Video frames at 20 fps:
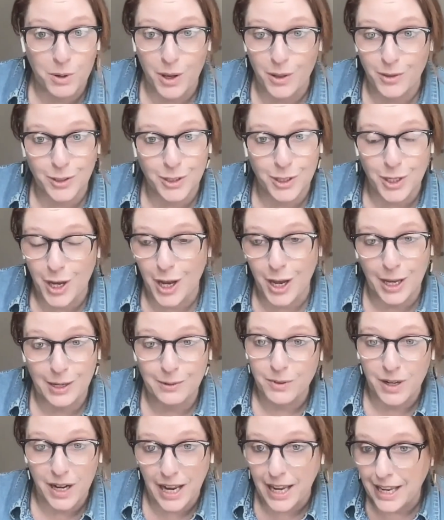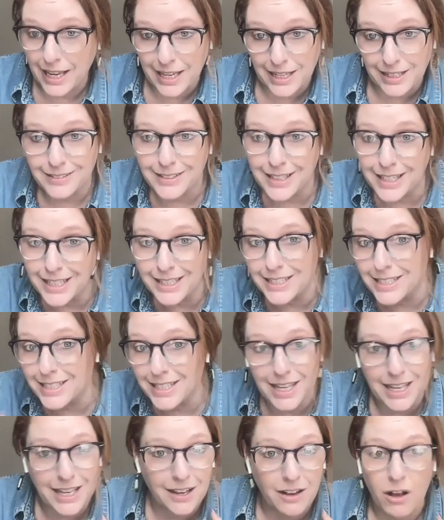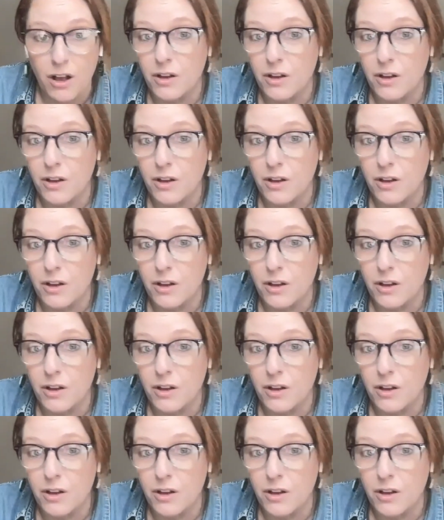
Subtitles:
all the time, right? It is a